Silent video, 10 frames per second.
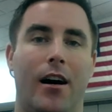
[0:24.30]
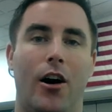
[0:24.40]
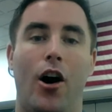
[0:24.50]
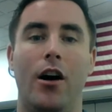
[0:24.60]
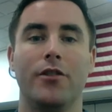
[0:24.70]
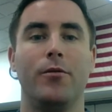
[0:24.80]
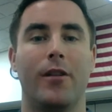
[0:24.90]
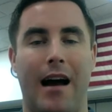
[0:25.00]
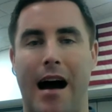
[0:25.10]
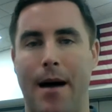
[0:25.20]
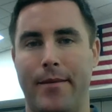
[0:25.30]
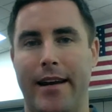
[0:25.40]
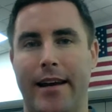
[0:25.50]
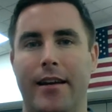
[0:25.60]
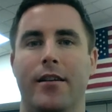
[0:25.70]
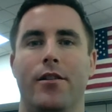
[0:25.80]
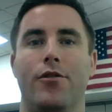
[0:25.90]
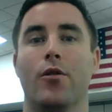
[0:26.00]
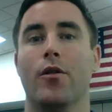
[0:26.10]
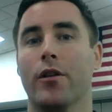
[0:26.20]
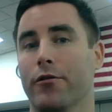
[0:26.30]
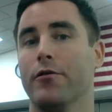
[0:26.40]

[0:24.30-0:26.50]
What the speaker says: all to accommodate your